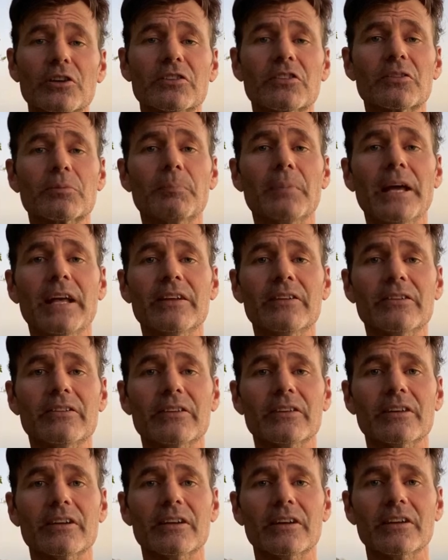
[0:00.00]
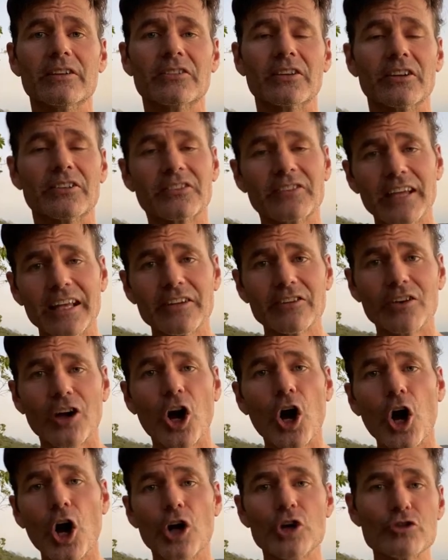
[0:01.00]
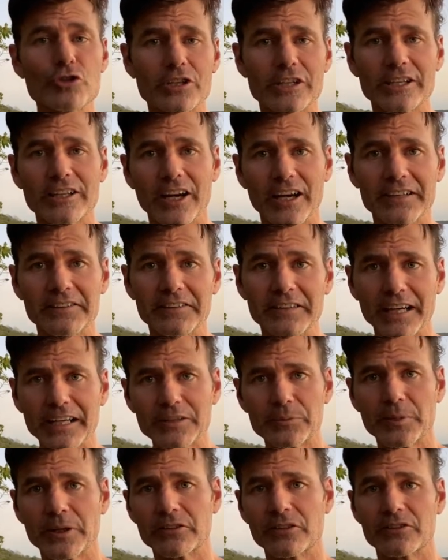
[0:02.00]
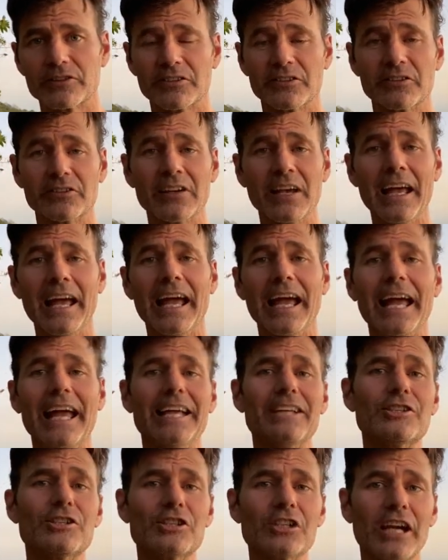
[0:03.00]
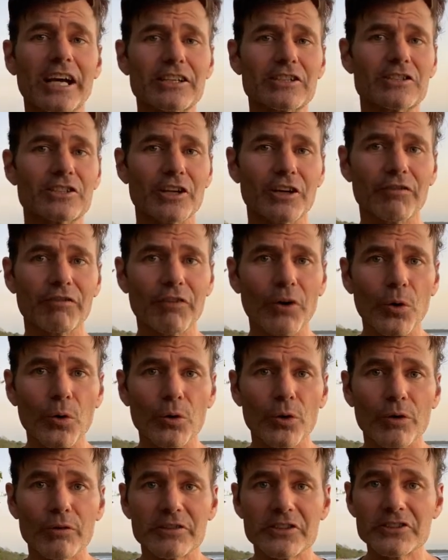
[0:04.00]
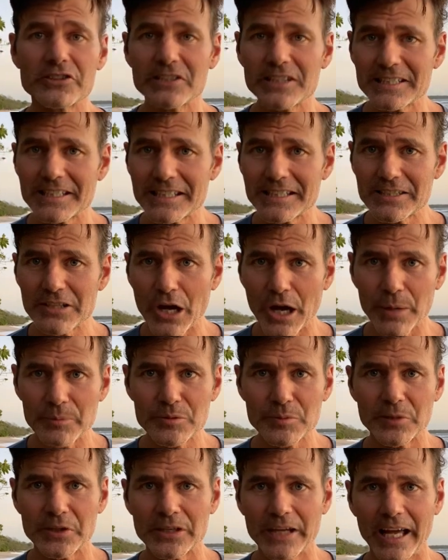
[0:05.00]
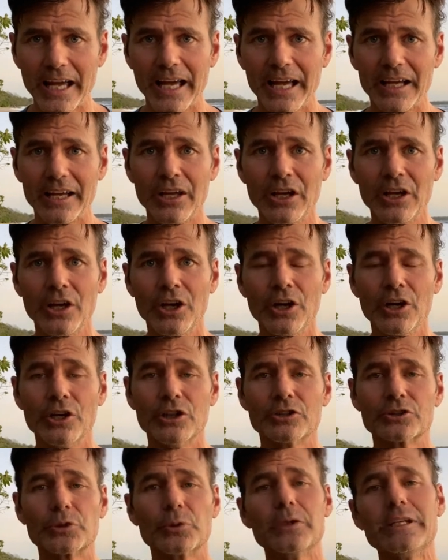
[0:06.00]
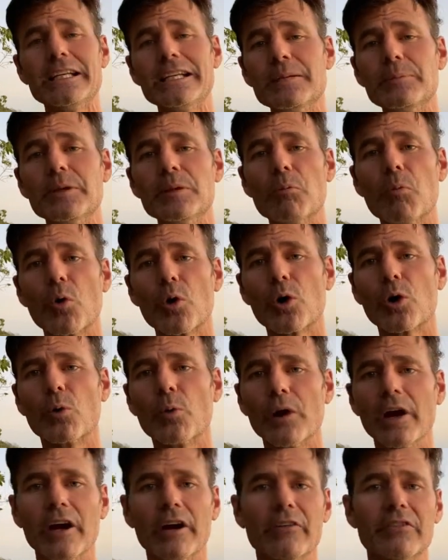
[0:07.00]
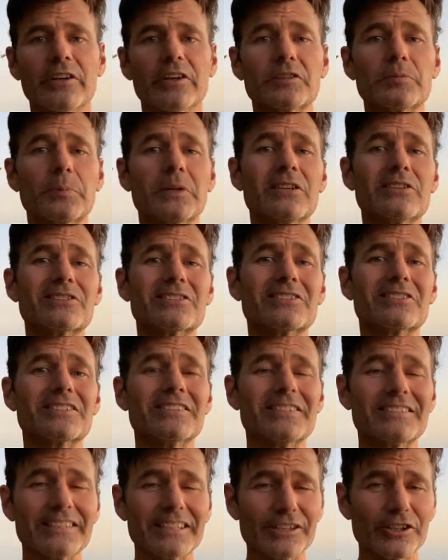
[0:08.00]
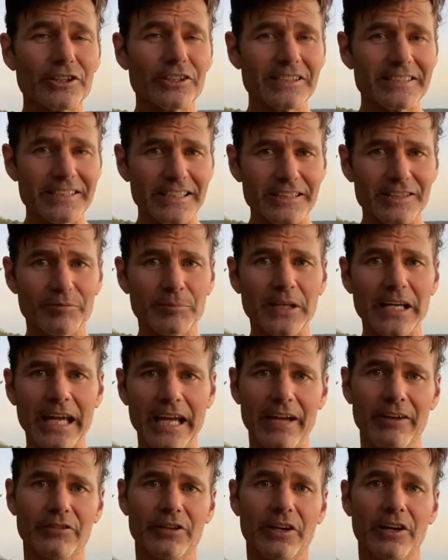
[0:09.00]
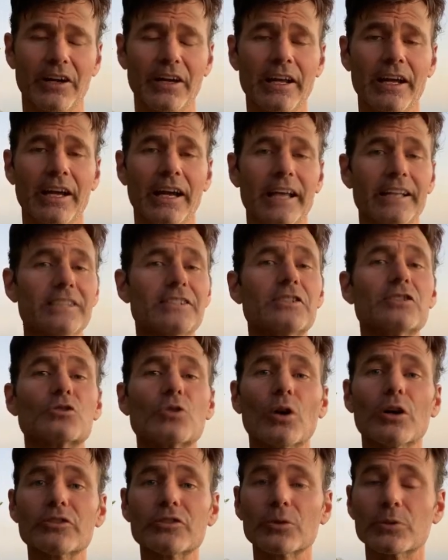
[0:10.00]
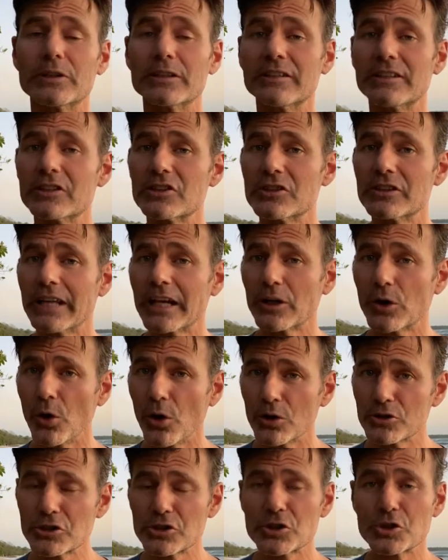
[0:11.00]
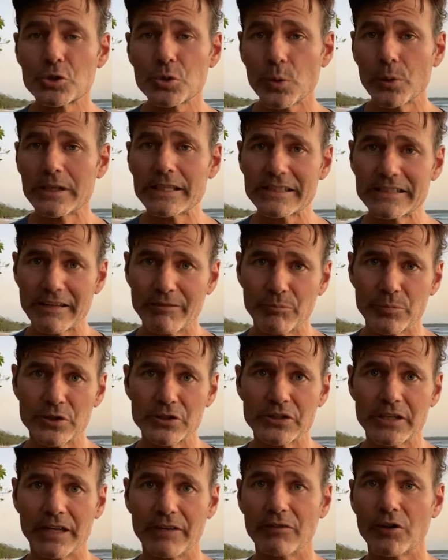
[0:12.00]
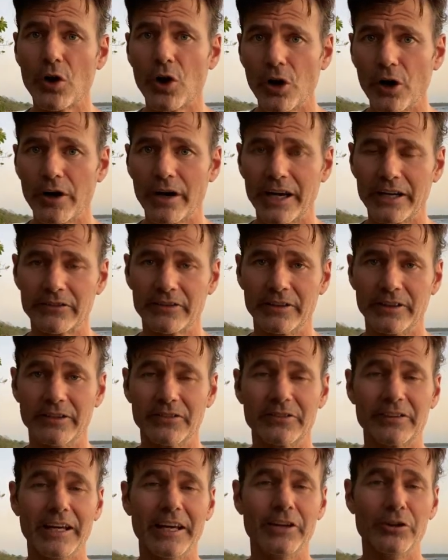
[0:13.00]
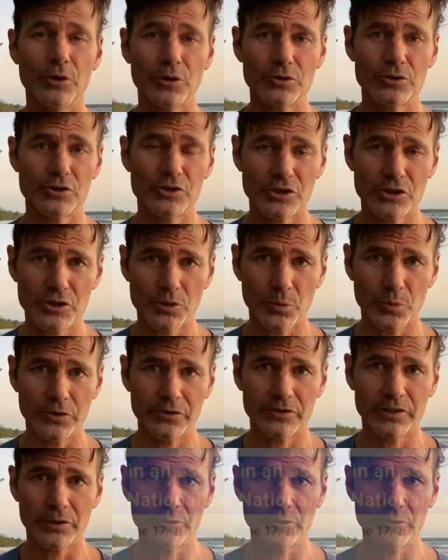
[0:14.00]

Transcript: spends, sends 109 text messages and checks their phone over 60 times per day. So we need to be more aware of this because it's considered addictive behavior. And this is also an addiction that causes 27% of car accidents, and those are just the ones that are